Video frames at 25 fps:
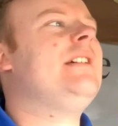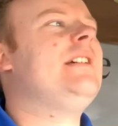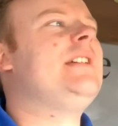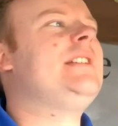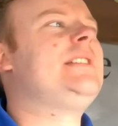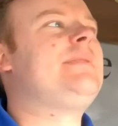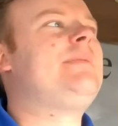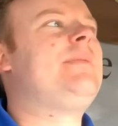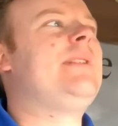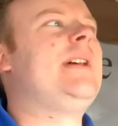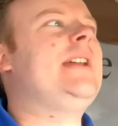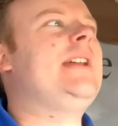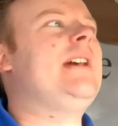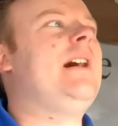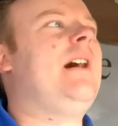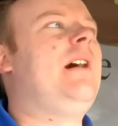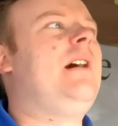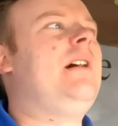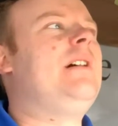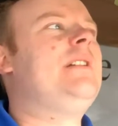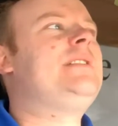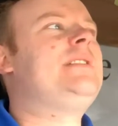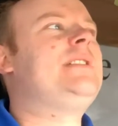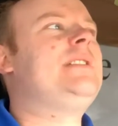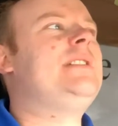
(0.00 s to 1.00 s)
it's very
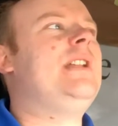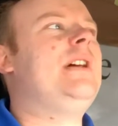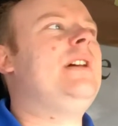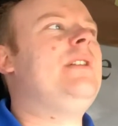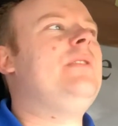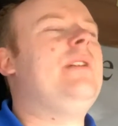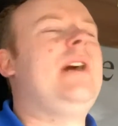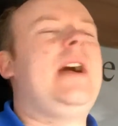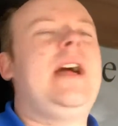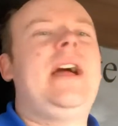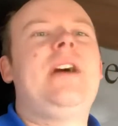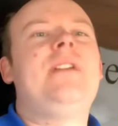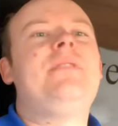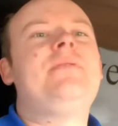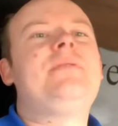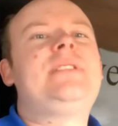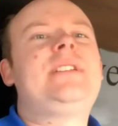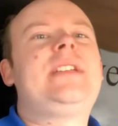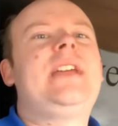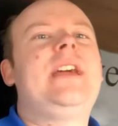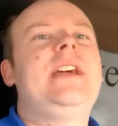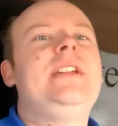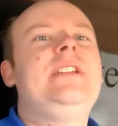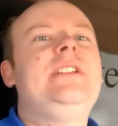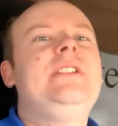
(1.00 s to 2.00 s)
hard to know how
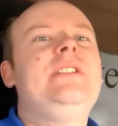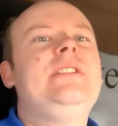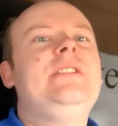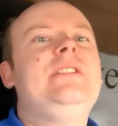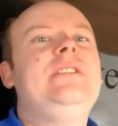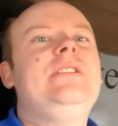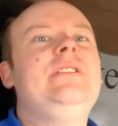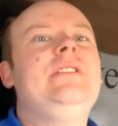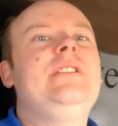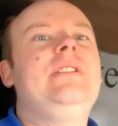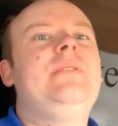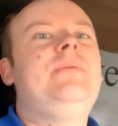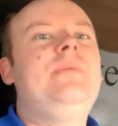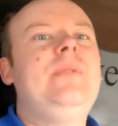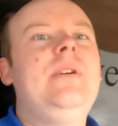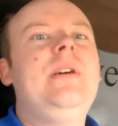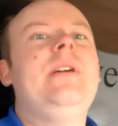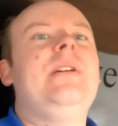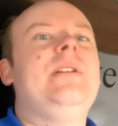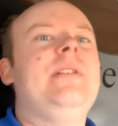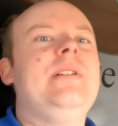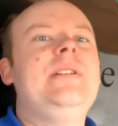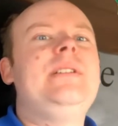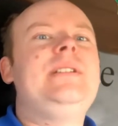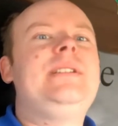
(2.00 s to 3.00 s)
to get the
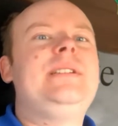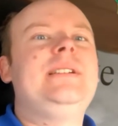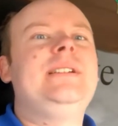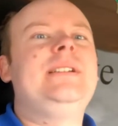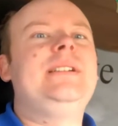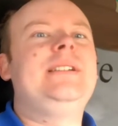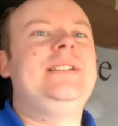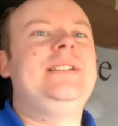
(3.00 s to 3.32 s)
word